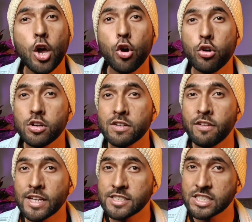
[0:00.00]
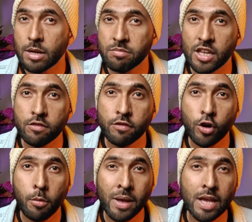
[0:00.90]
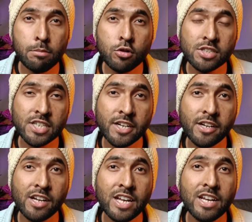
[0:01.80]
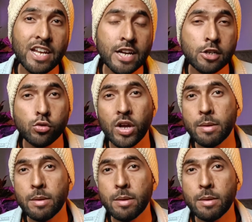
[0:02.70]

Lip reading: or when something from a book suddenly linked to